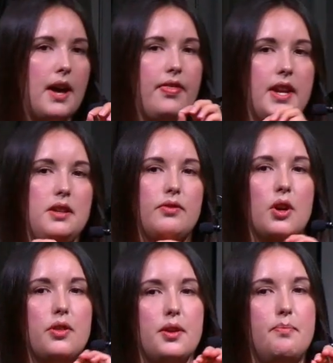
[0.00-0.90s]
and then you've
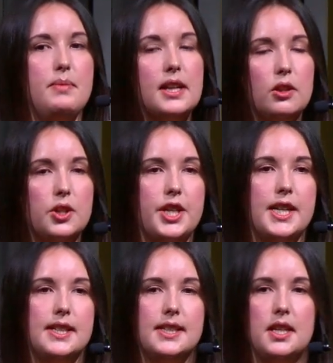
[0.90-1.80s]
got the middle
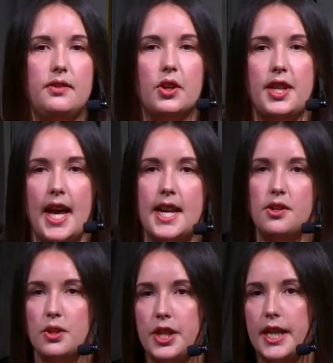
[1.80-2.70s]
audience, and you've got the end
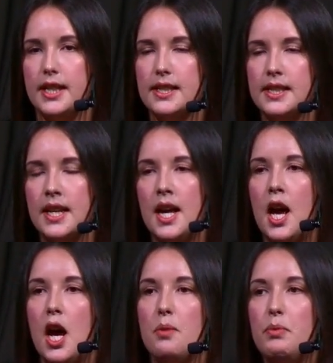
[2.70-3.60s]
audience.
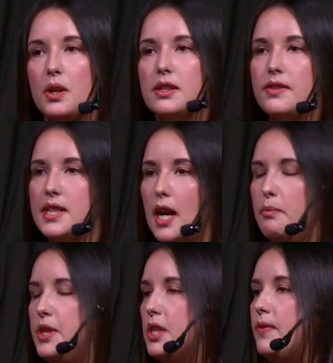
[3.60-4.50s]
Most of the time,
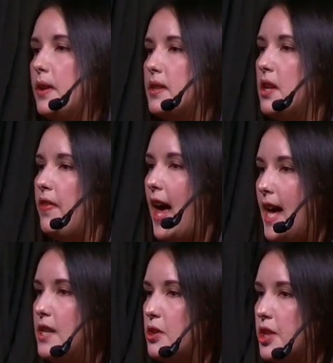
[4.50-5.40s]
we just focus on the
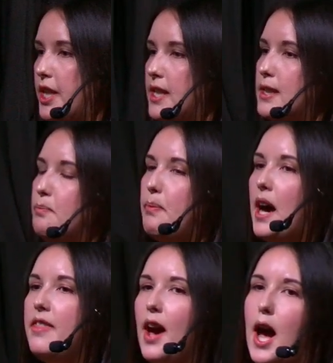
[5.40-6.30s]
end audience, and
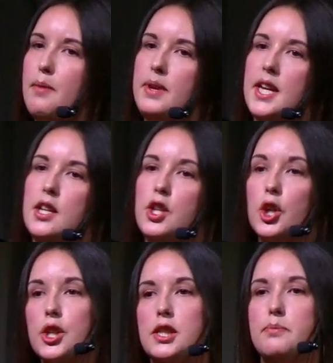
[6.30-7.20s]
by that, I mean the
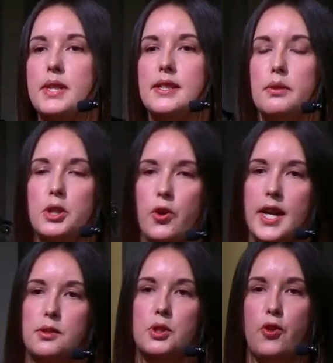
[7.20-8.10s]
customers that we're trying
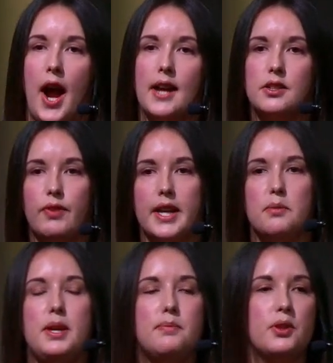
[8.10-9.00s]
to attract, right? The
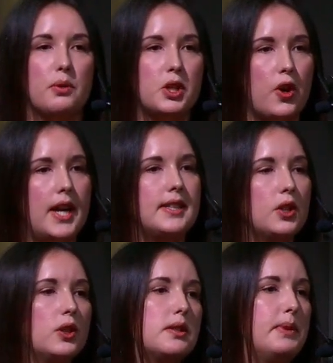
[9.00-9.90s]
people that we're trying to
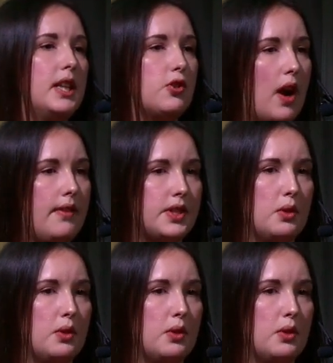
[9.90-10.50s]
ultimately drive to